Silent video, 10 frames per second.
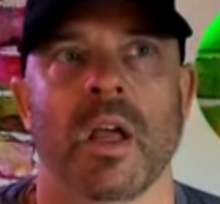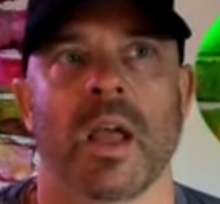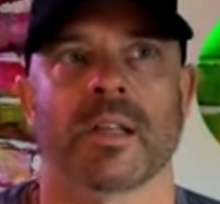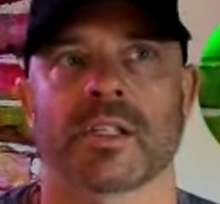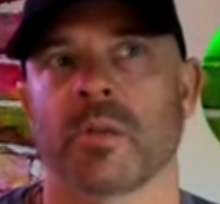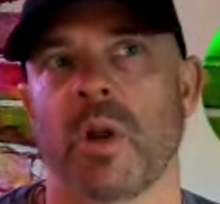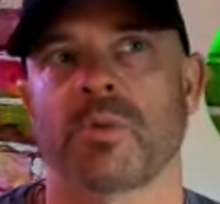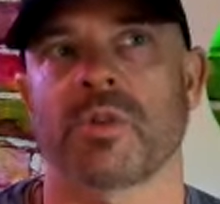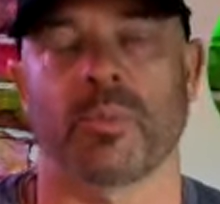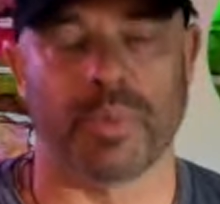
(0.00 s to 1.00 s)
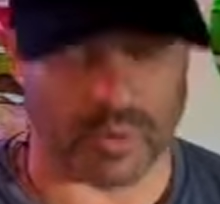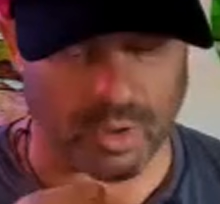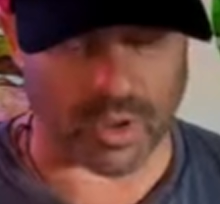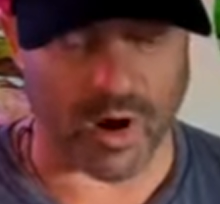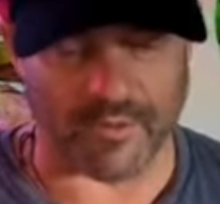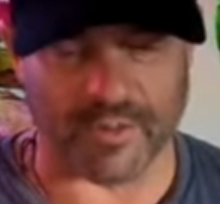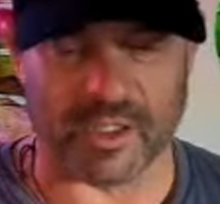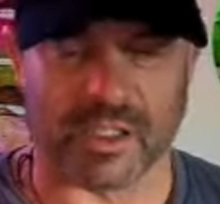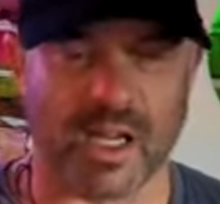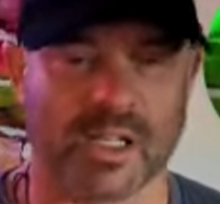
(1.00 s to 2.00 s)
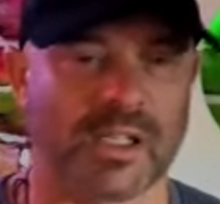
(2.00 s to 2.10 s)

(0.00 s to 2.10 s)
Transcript: And sometimes they'll put their coffee stands,